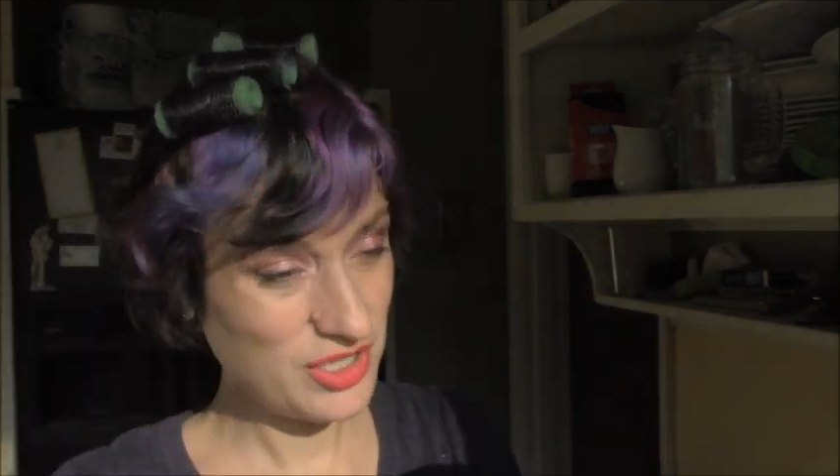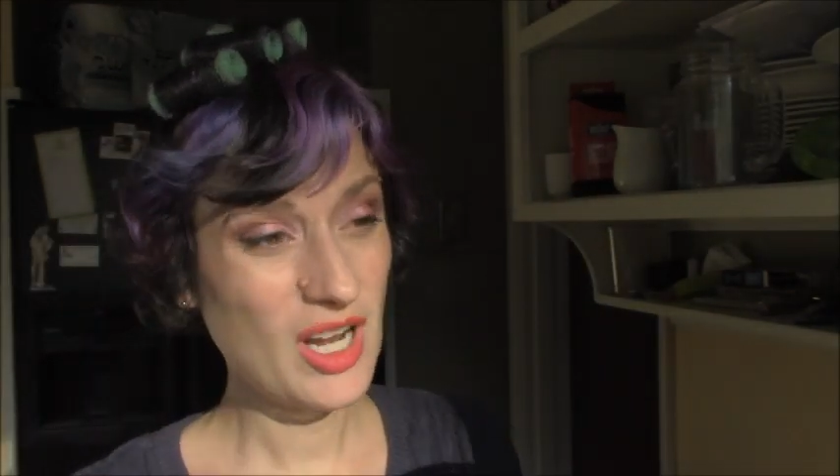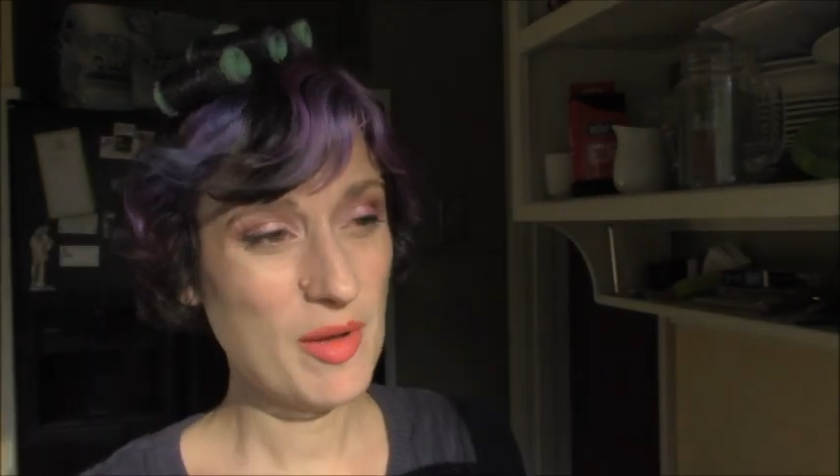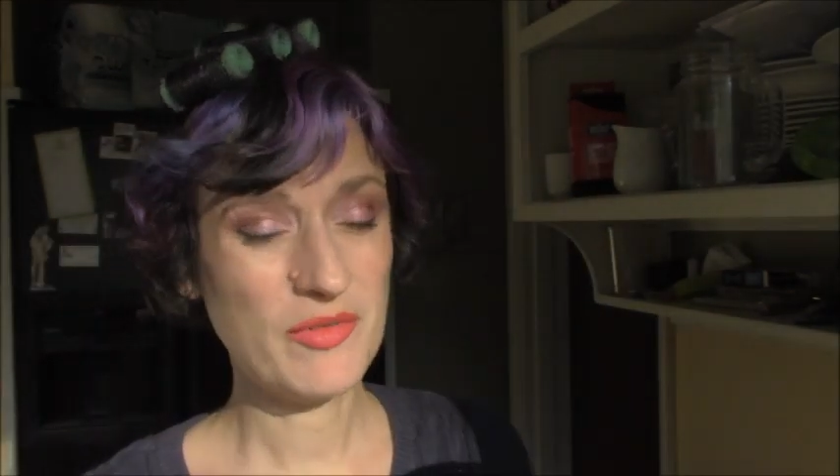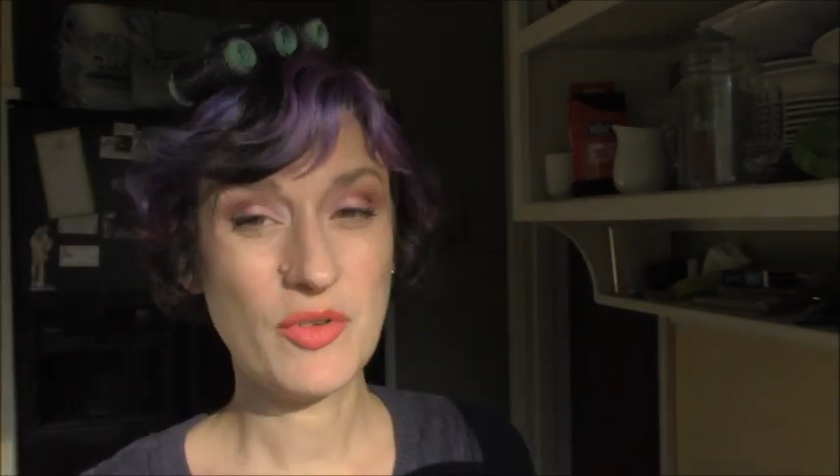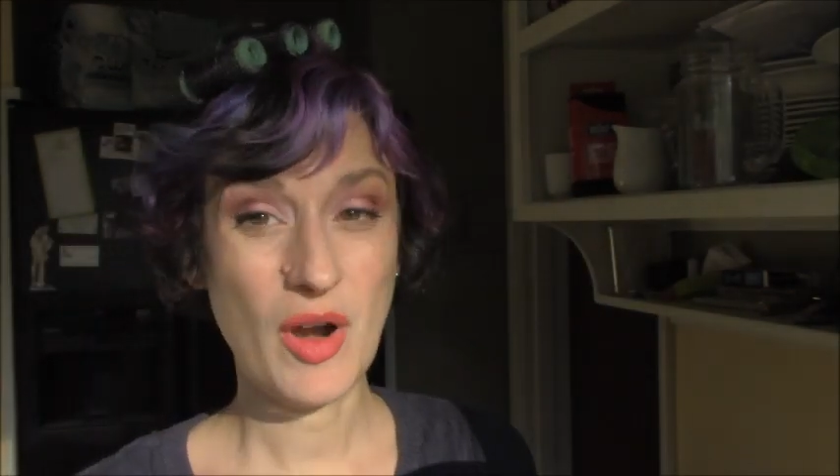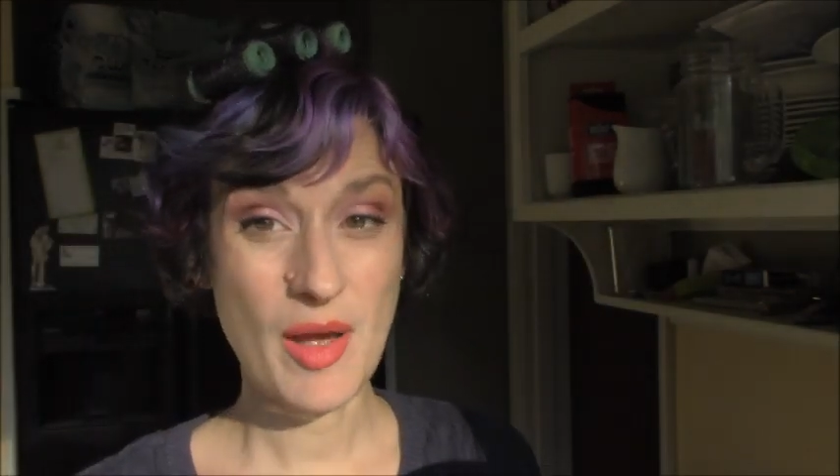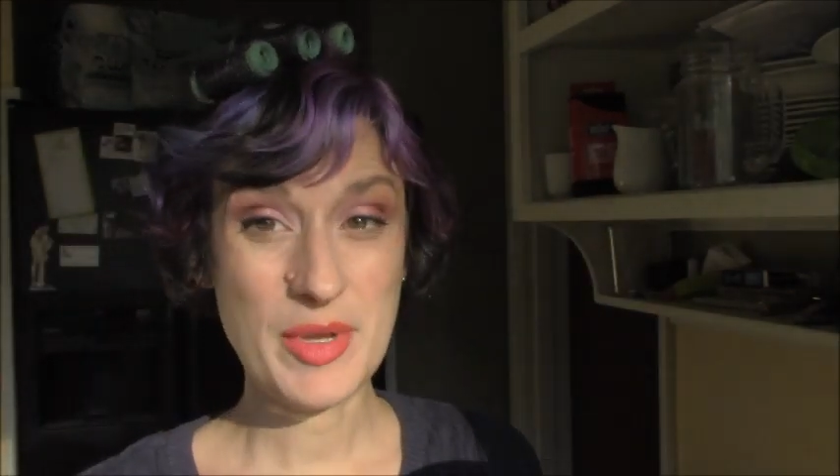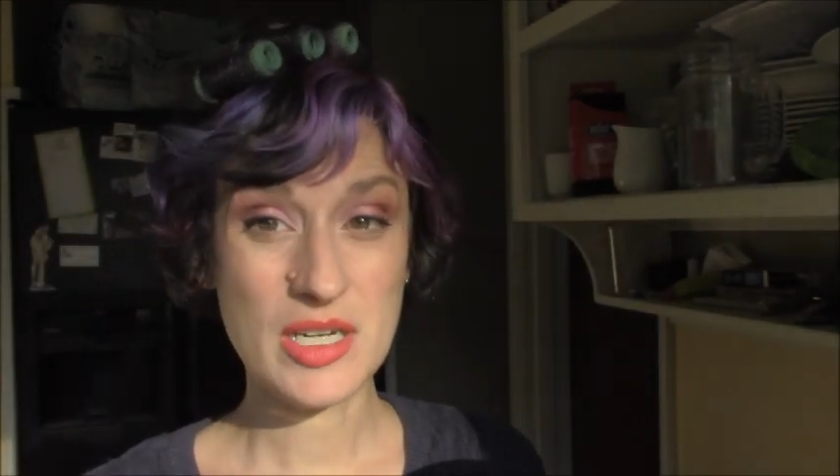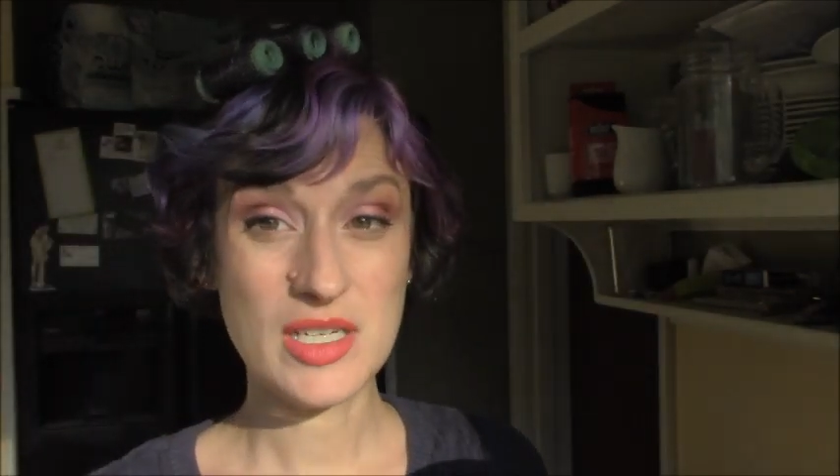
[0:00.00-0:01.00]
job of
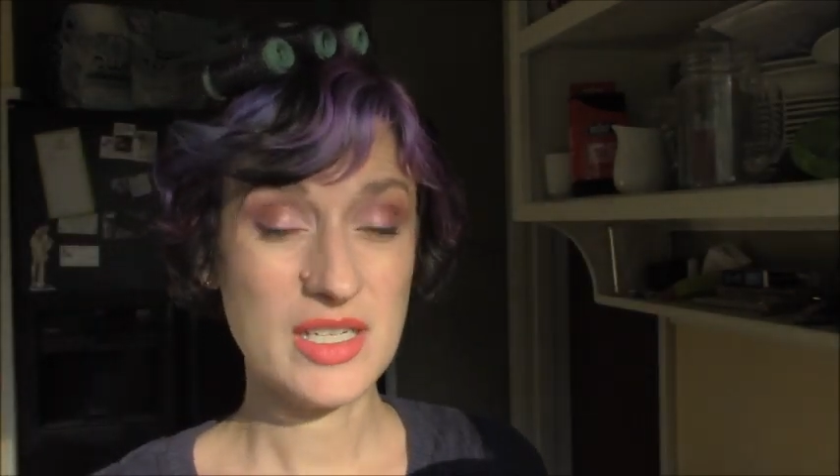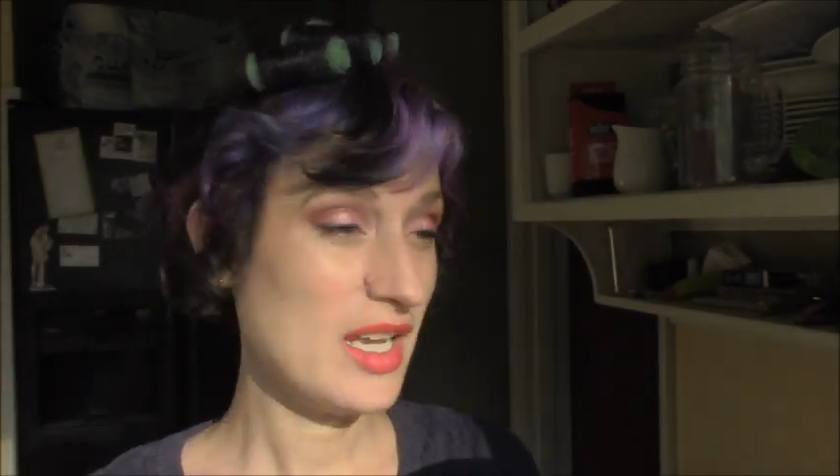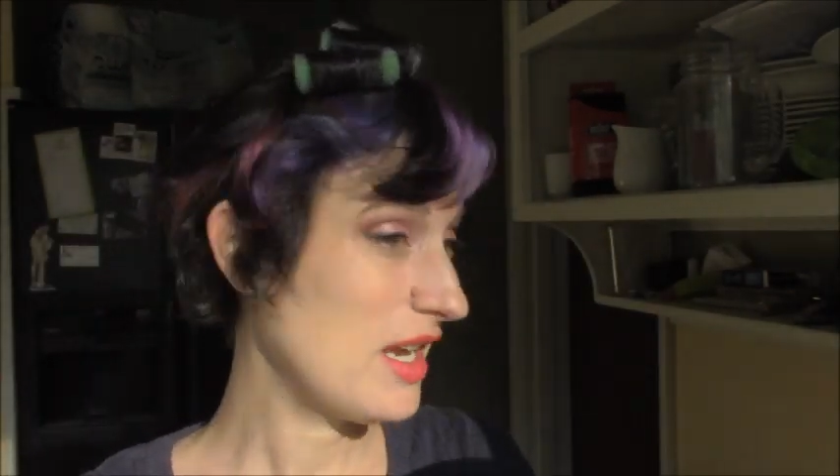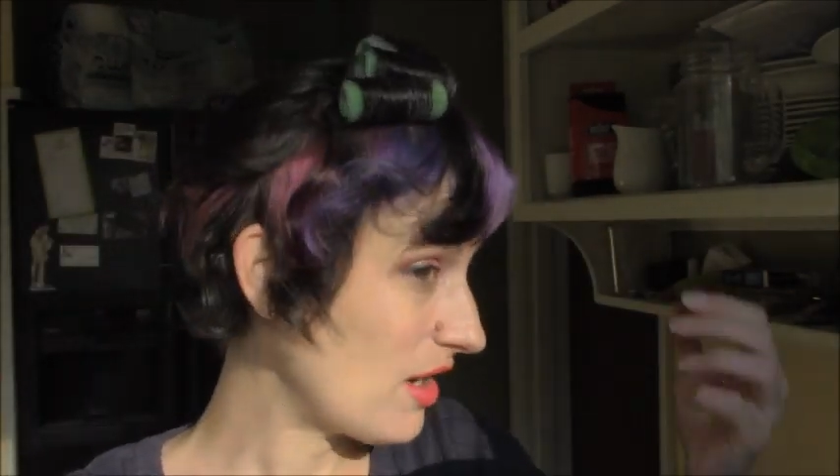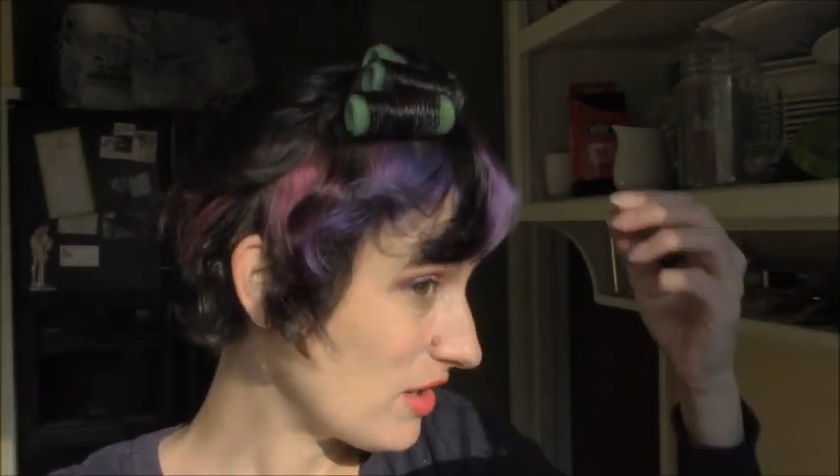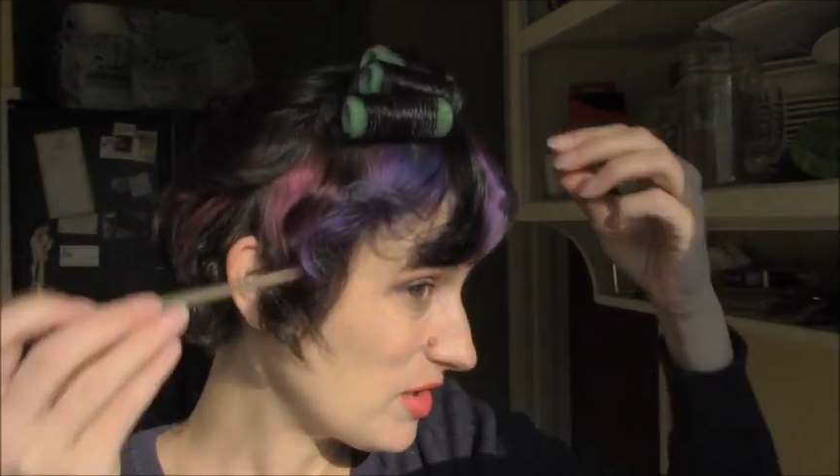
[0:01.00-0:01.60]
grabbing onto hair,